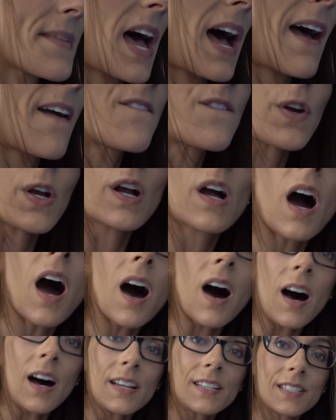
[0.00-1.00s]
I
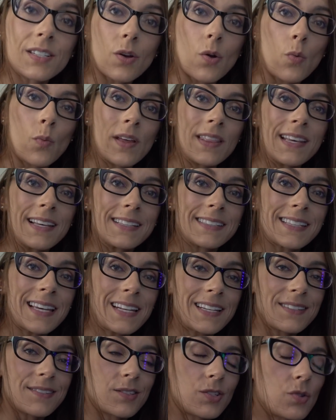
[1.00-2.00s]
forgot when they
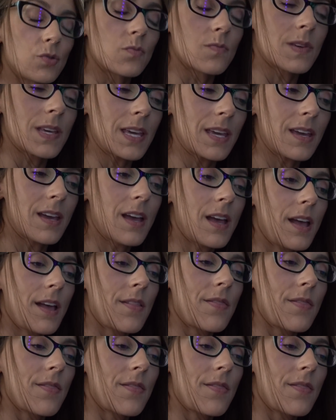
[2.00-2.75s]
sent it to me